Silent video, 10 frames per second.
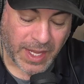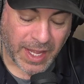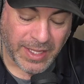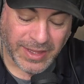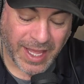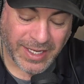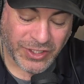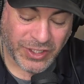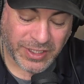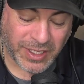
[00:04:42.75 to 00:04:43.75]
And then
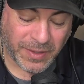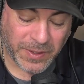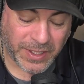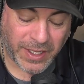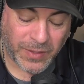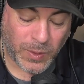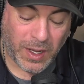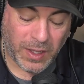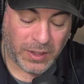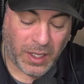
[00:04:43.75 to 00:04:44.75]
she's going to be like,
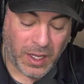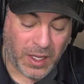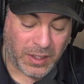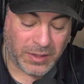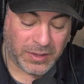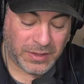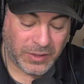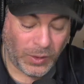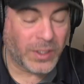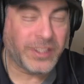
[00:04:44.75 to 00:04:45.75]
well, of
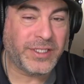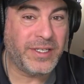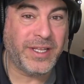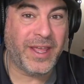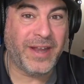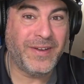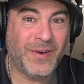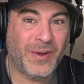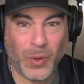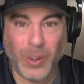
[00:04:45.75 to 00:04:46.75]
course you did.
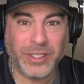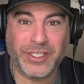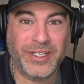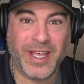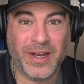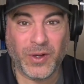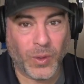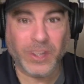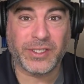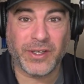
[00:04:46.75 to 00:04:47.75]
Of course you did. Of
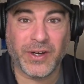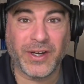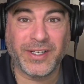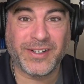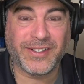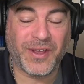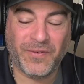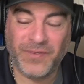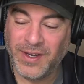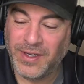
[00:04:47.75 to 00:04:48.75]
course you hurt
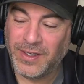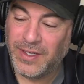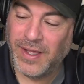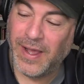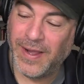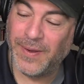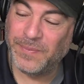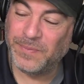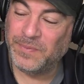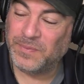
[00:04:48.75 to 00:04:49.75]
yourself.
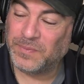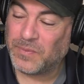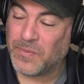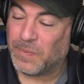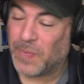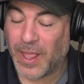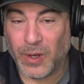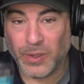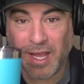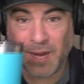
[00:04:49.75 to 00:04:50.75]
Hold
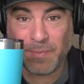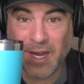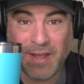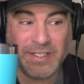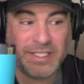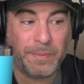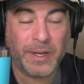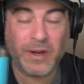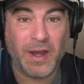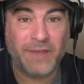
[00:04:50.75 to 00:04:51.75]
on. I'm going to have a sip
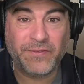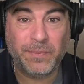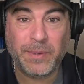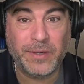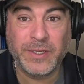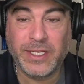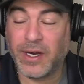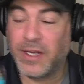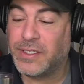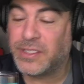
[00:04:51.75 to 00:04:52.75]
of coffee. Peter
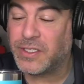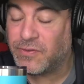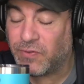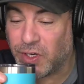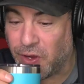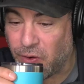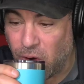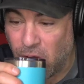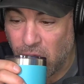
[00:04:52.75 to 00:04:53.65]
Madeira, this is for you.